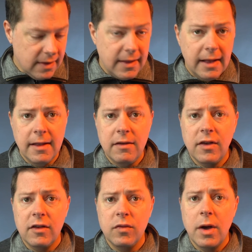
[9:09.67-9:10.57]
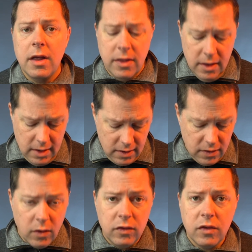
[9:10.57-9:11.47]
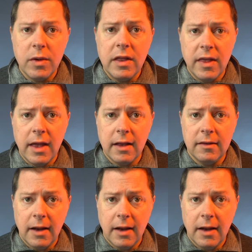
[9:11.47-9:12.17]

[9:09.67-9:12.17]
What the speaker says: That leaves us with those three things